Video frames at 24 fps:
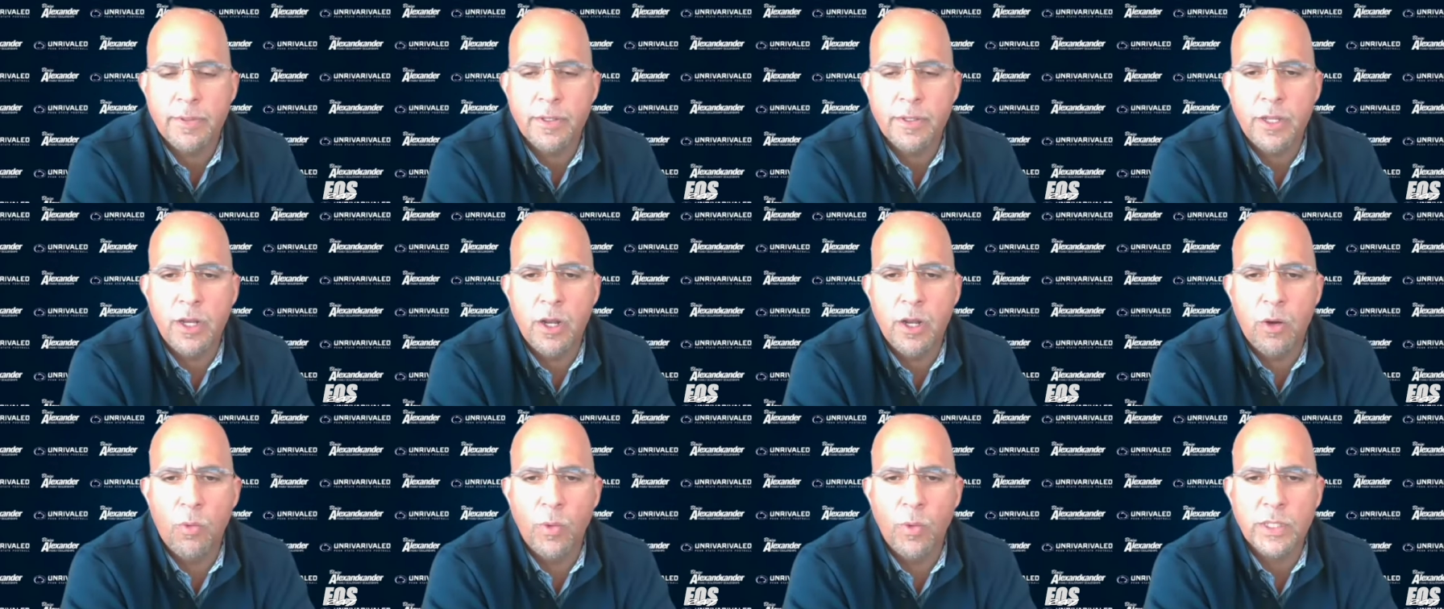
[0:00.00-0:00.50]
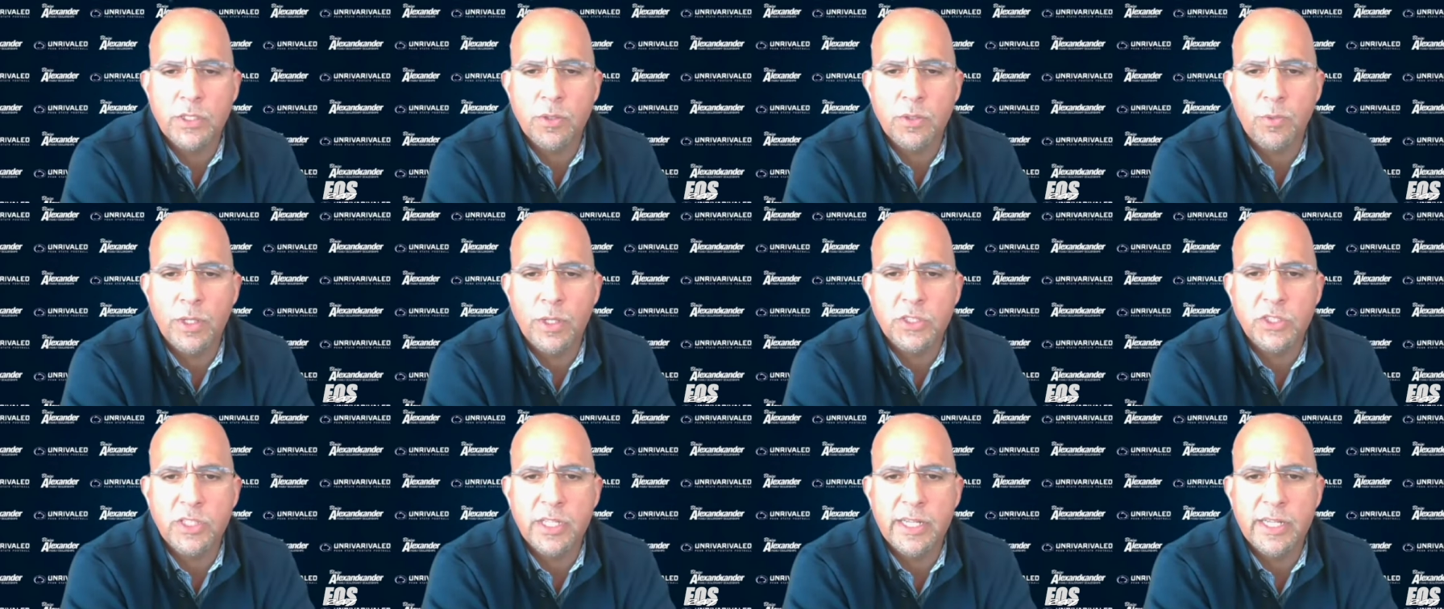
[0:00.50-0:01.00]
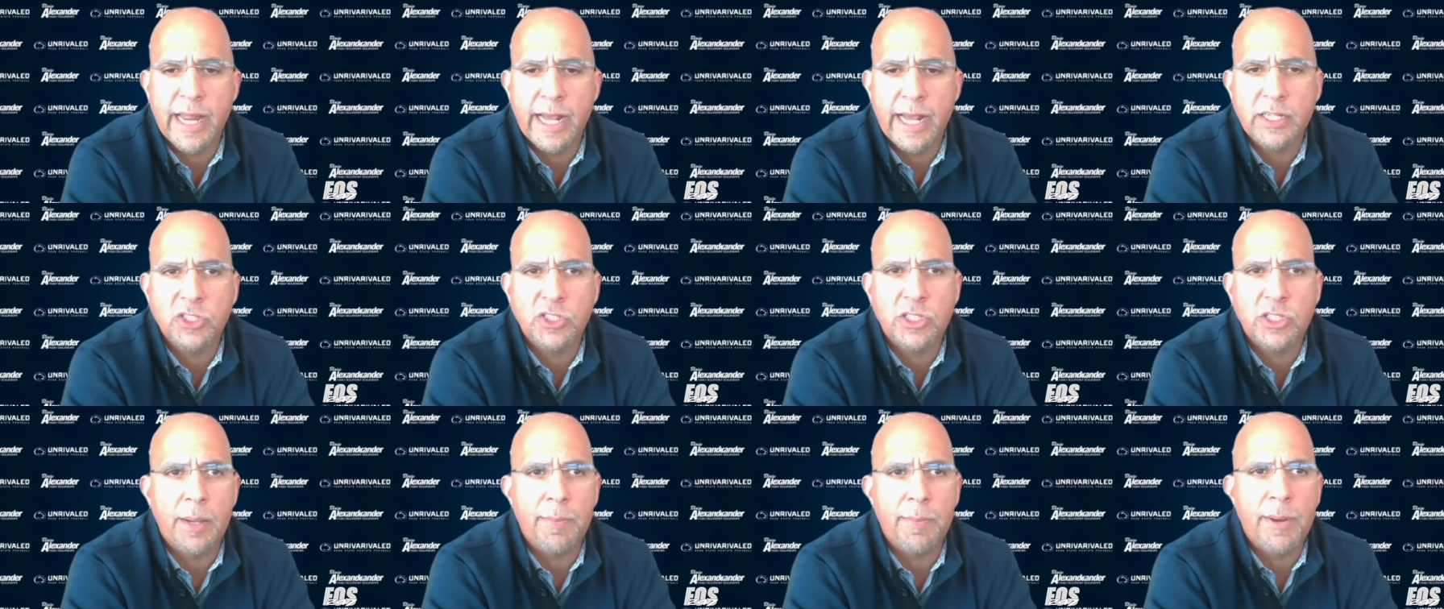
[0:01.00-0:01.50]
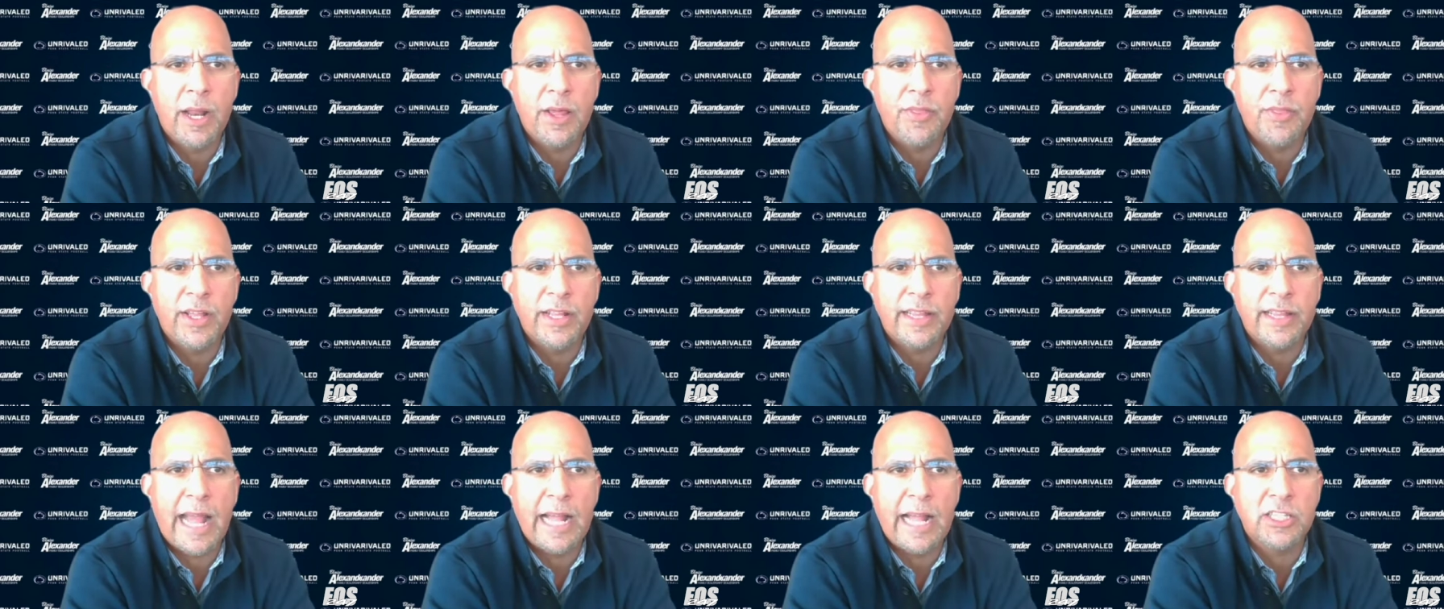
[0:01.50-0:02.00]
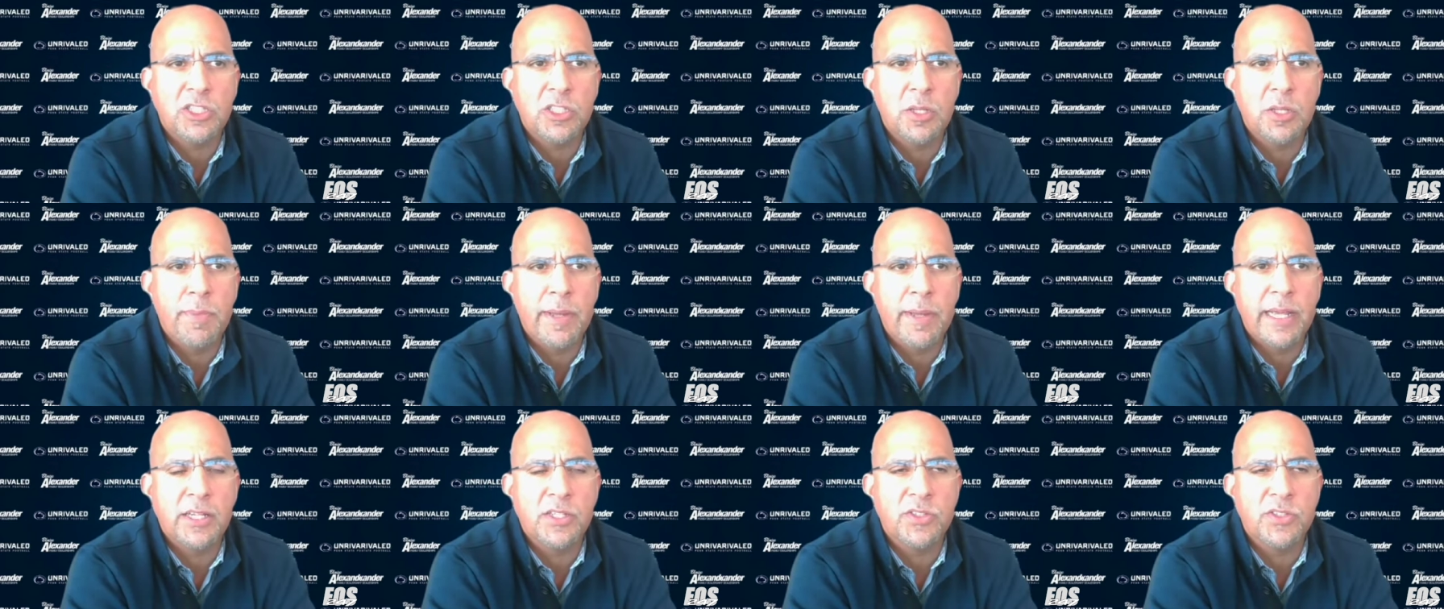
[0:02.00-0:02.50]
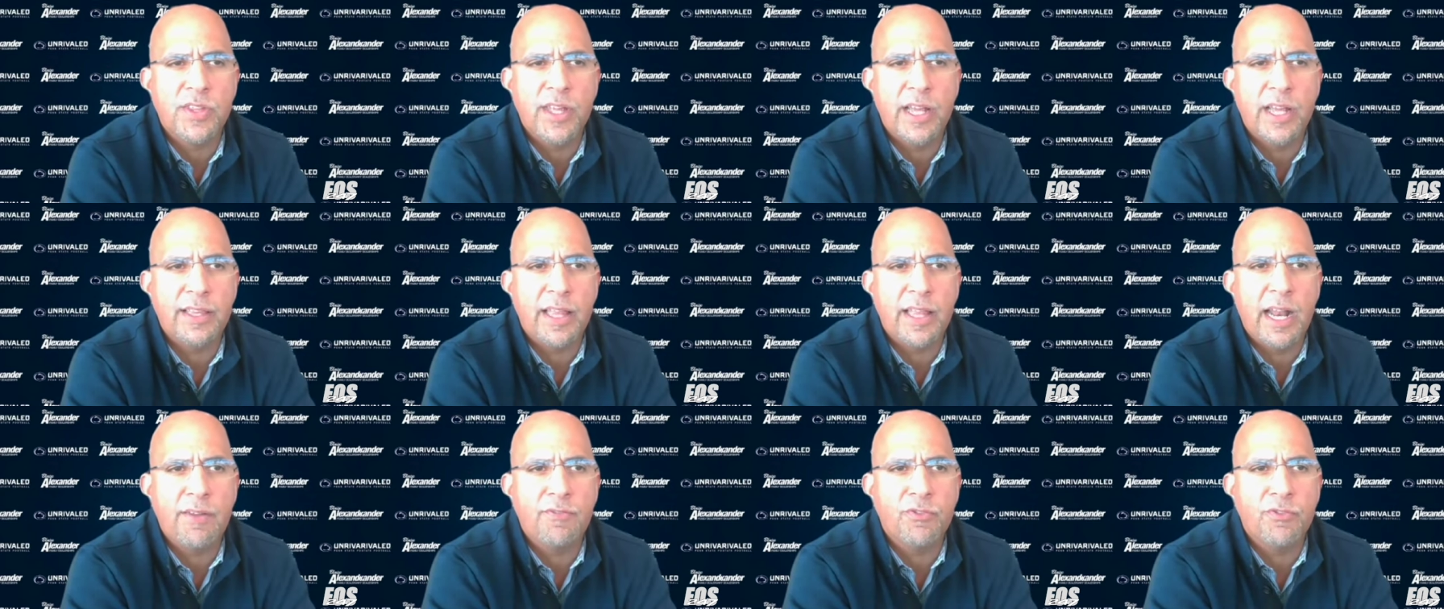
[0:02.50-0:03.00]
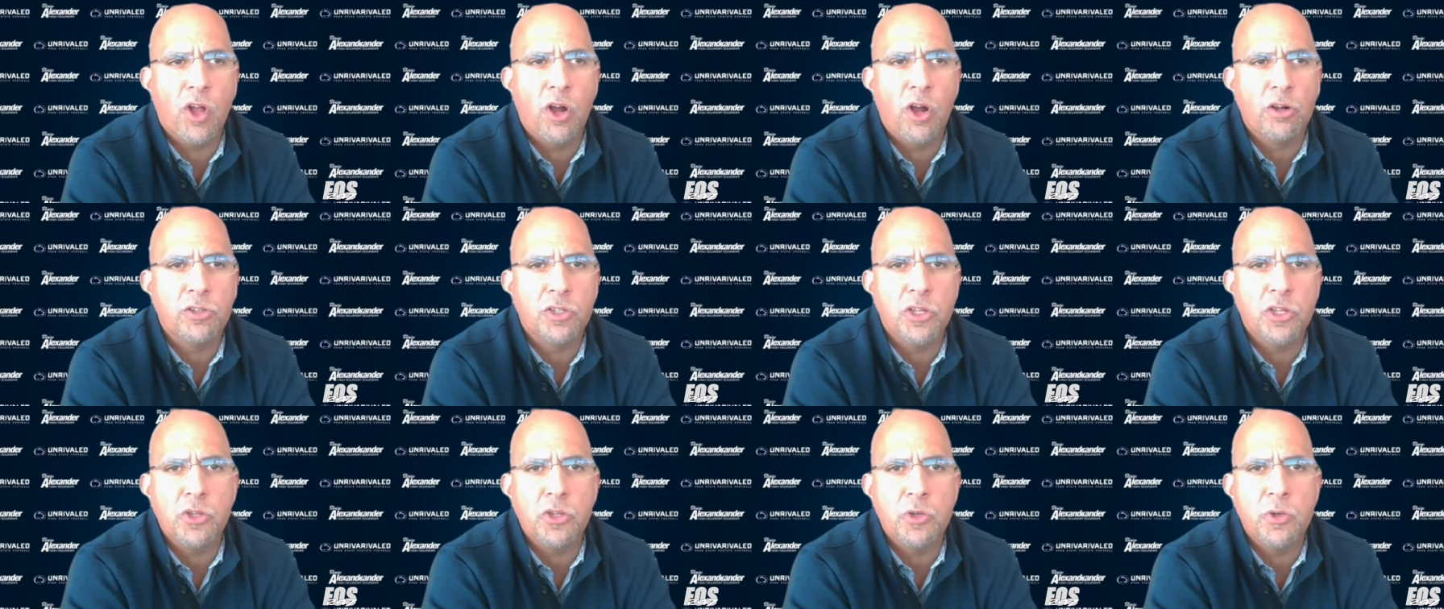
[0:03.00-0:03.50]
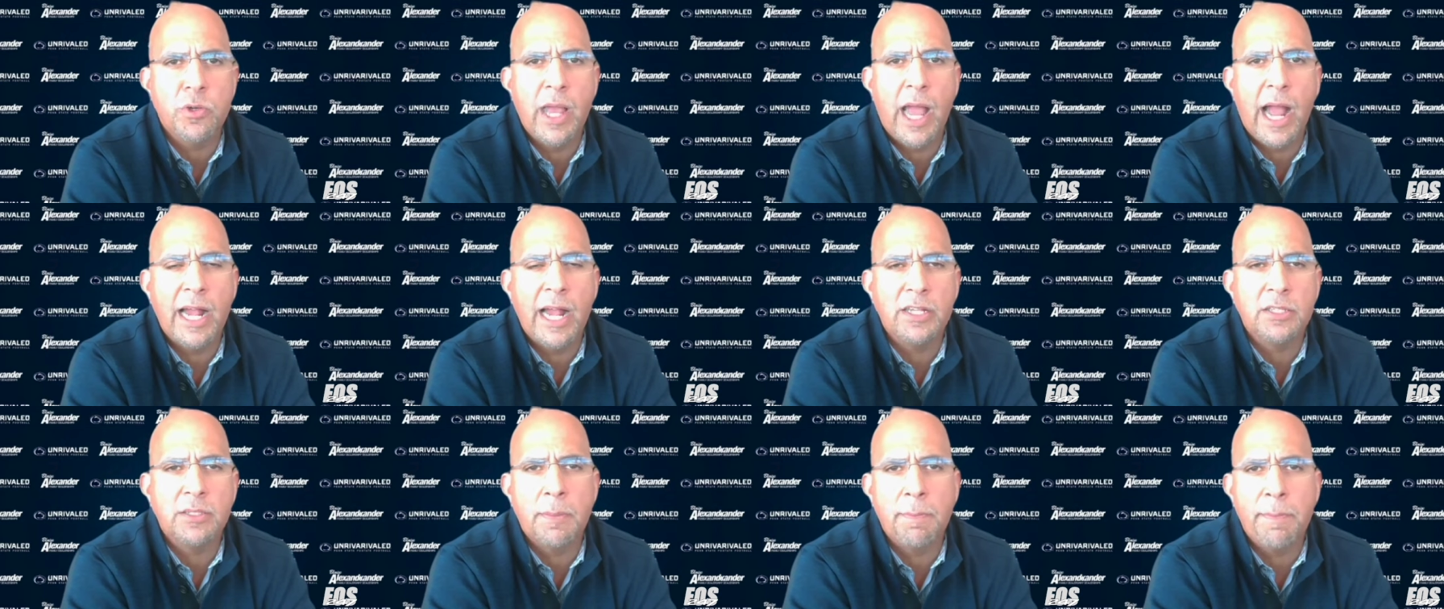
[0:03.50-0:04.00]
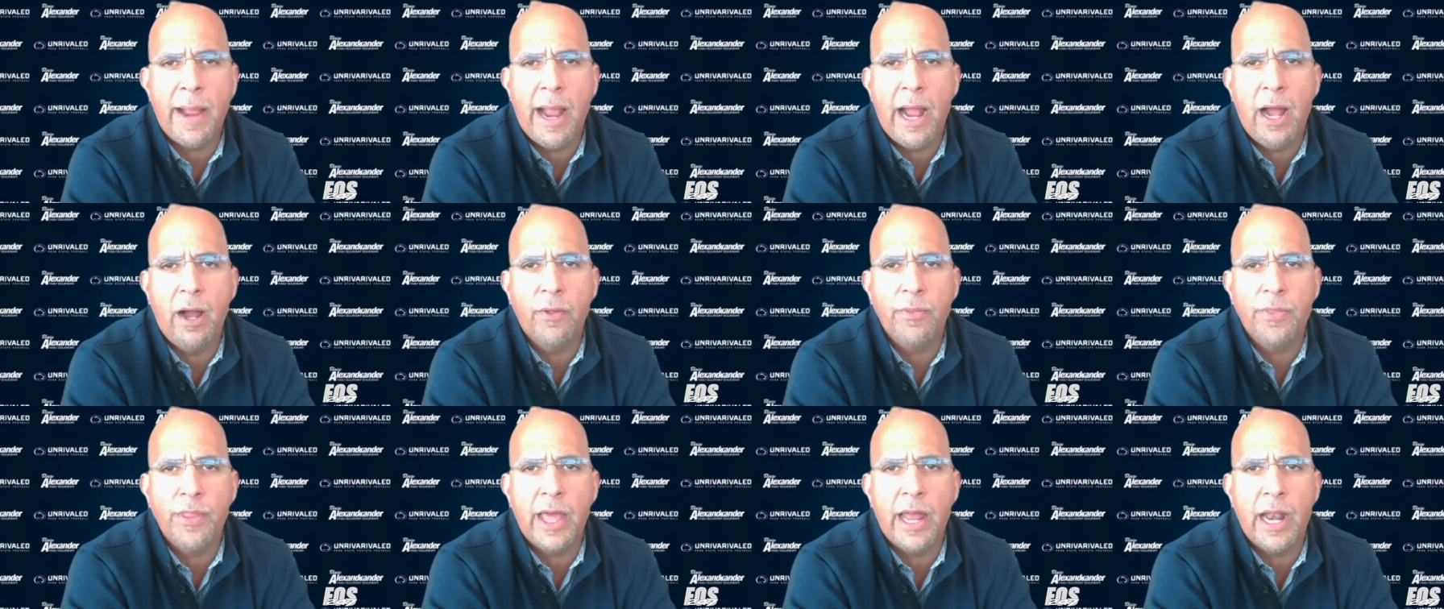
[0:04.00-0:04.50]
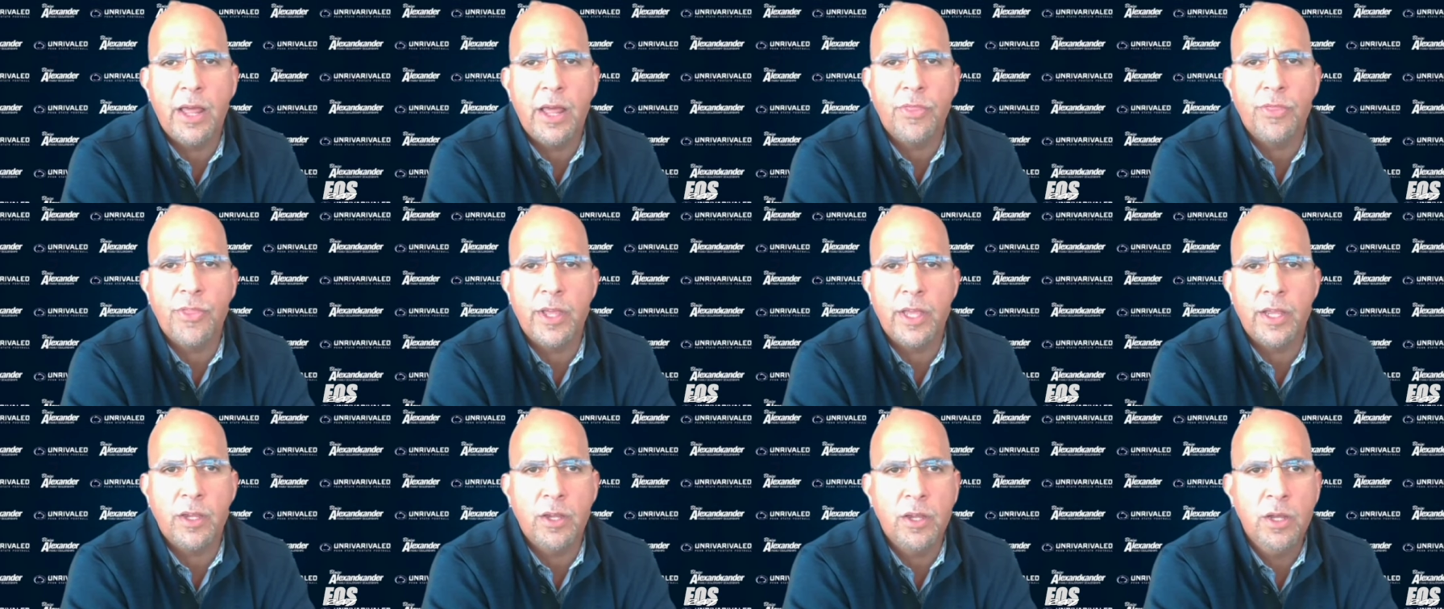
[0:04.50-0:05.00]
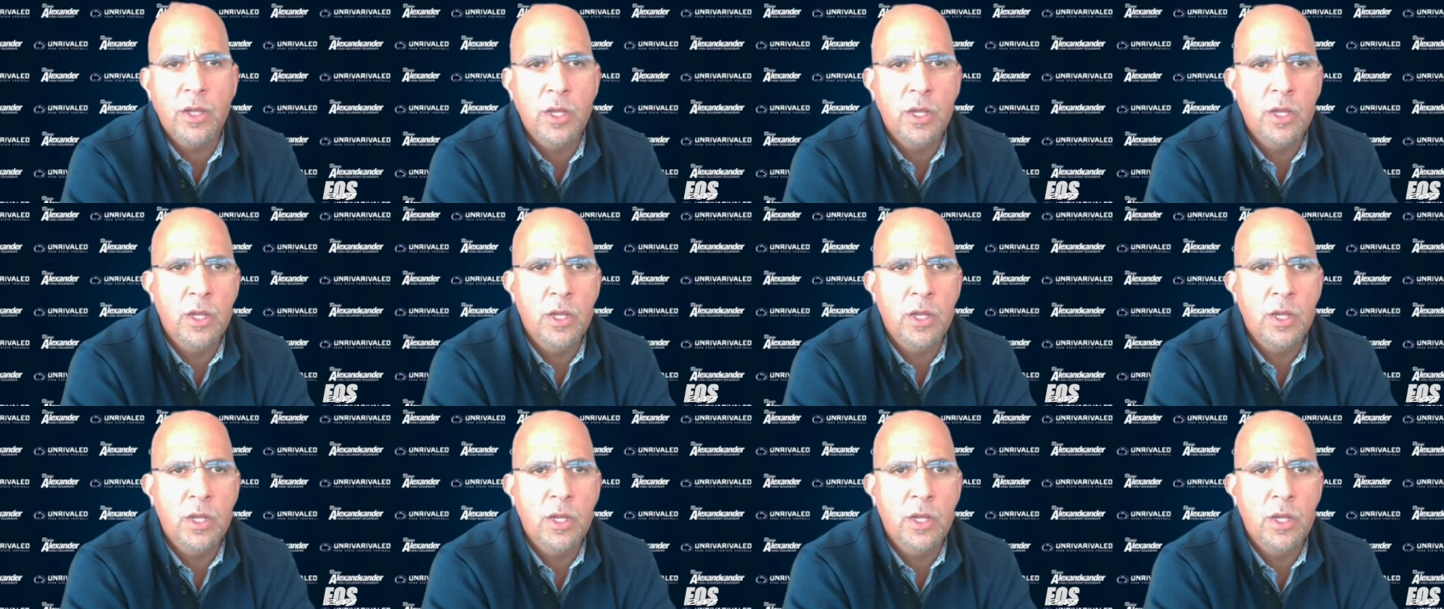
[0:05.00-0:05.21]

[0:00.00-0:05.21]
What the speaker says: You know, what's the next step? And I think that's the biggest thing that I've talked to you guys about that I think